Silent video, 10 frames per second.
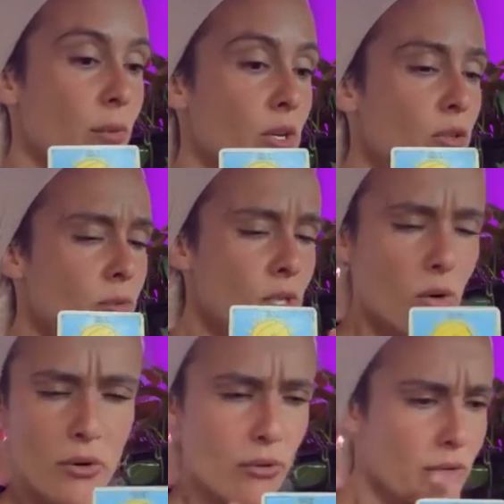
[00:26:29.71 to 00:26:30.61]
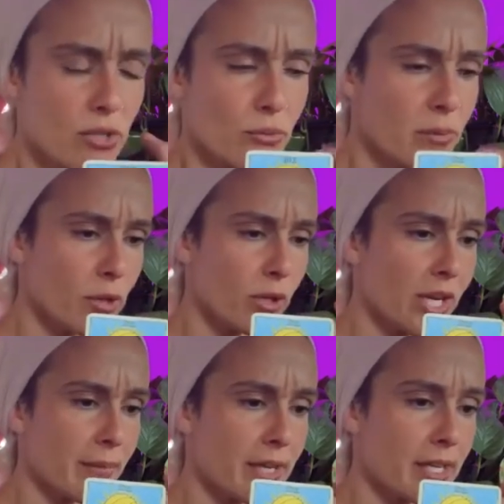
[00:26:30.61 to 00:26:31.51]
We know that we're going through this
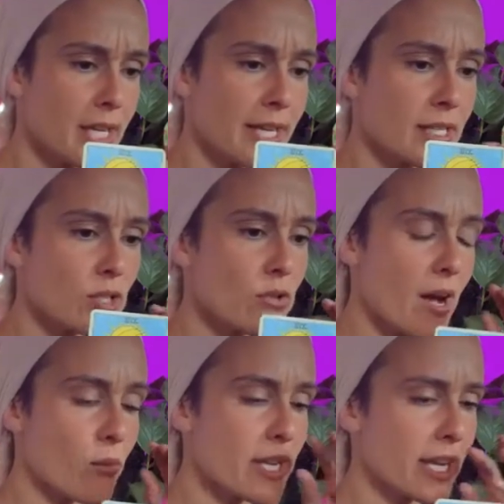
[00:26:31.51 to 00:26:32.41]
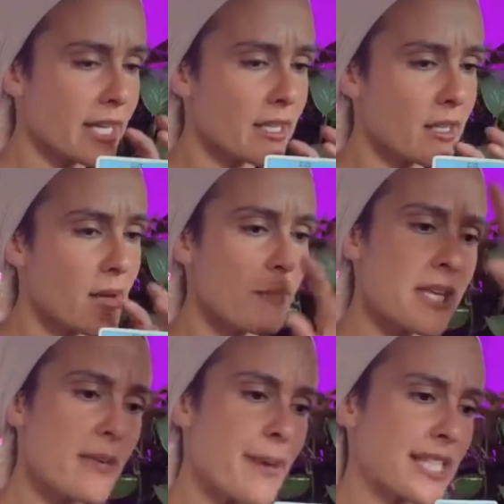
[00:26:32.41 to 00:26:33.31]
reprogramming so that we can
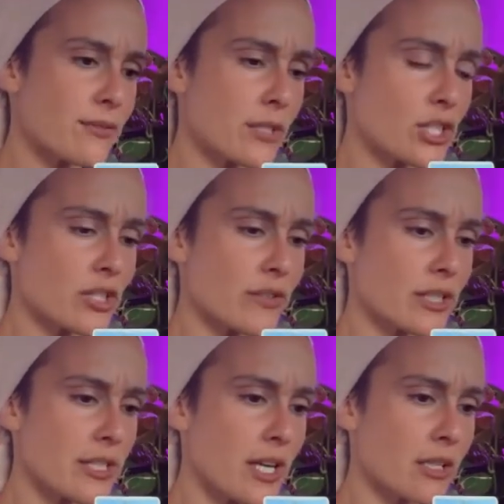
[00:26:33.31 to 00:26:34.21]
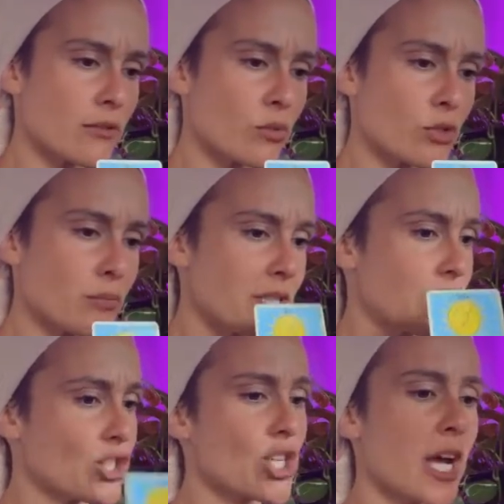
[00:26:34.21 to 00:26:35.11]
be the best version of ourselves, which
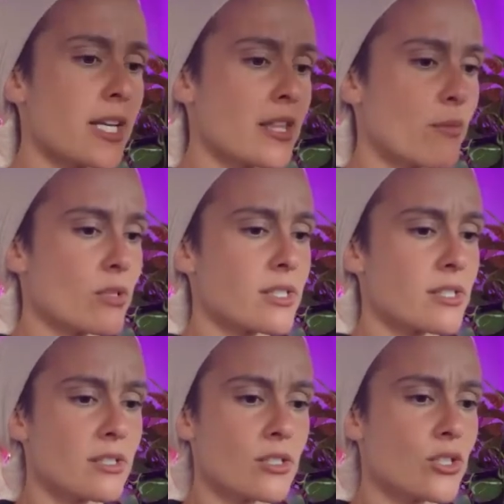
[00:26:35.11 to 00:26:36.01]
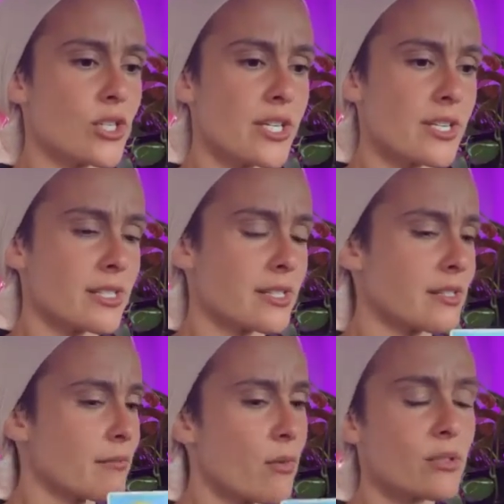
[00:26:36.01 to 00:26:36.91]
means shining the most goodness,
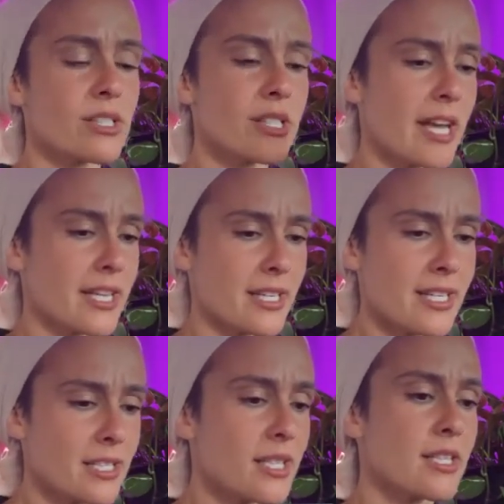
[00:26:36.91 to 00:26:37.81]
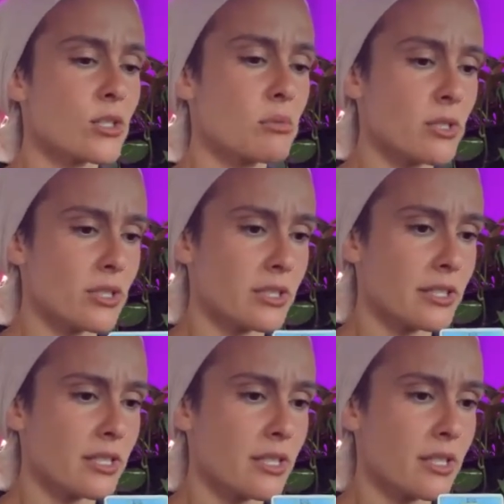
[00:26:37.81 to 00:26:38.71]
the most light into this world.